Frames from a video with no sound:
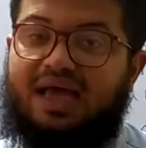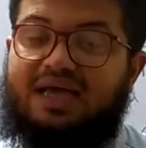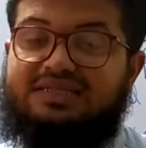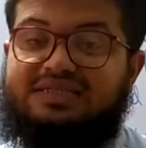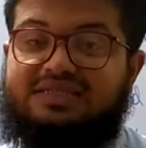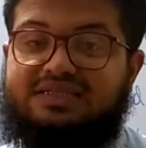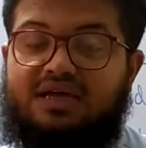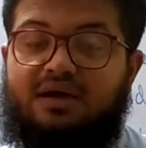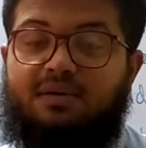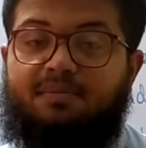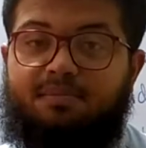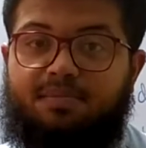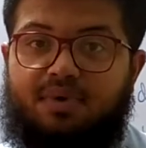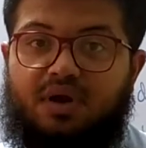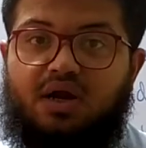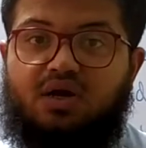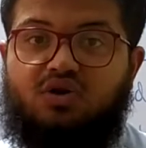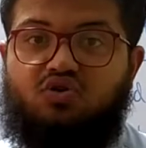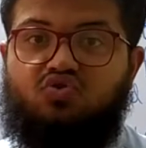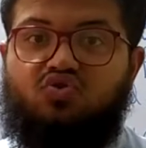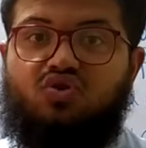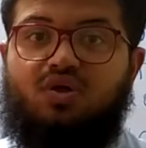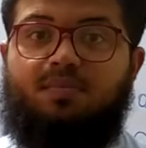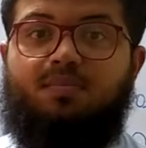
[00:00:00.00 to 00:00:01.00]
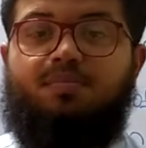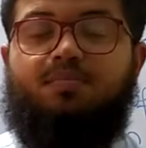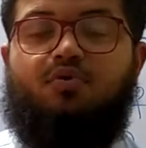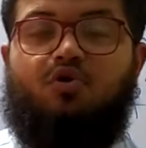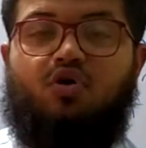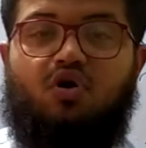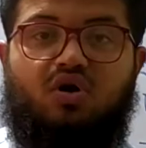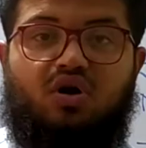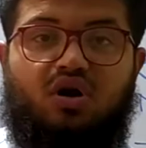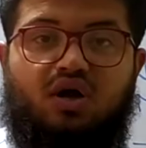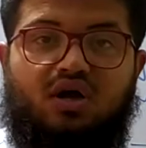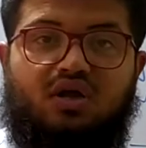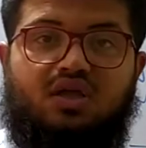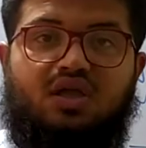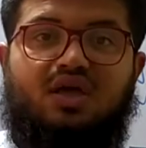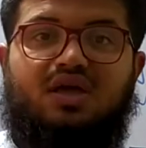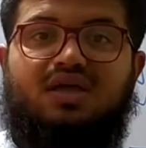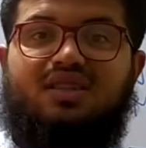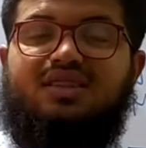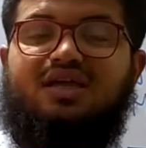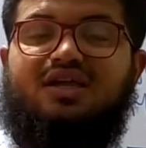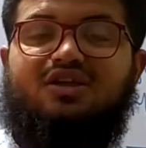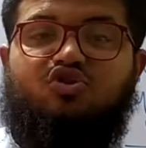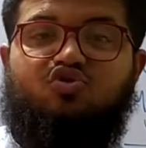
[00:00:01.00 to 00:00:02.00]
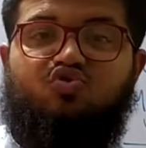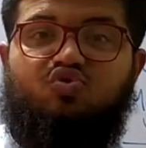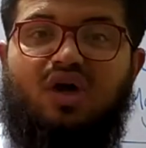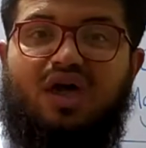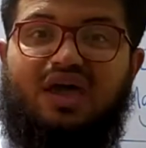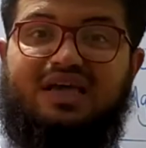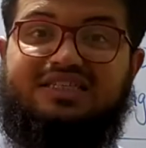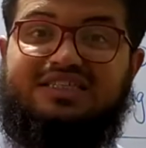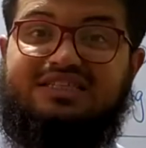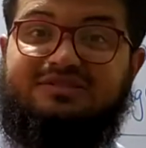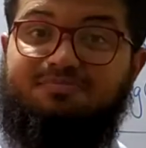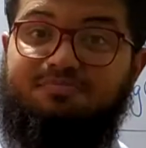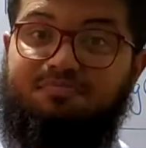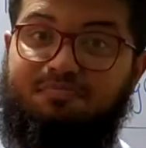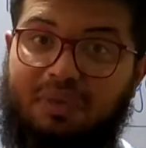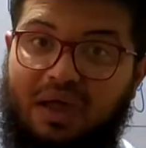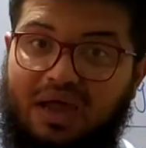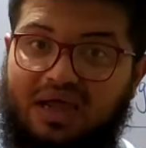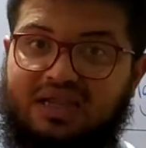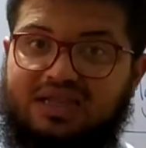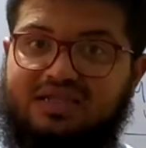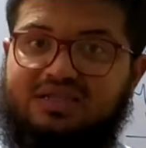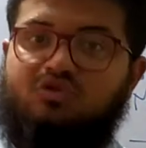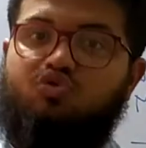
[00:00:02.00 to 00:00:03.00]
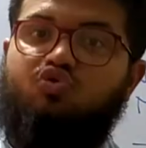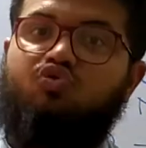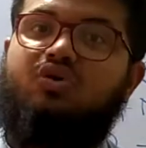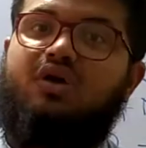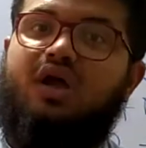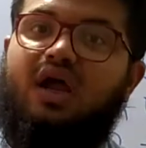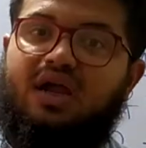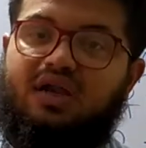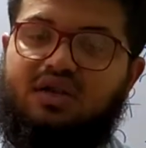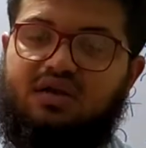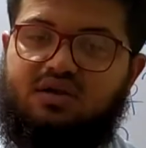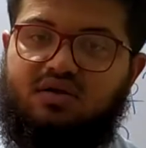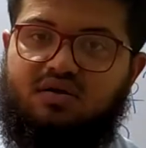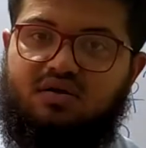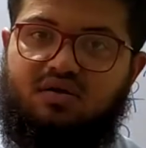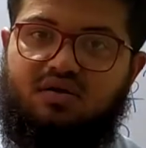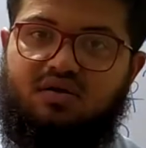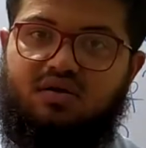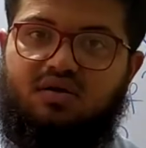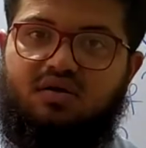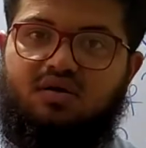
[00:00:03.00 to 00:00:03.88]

as compared to the product that you expect to get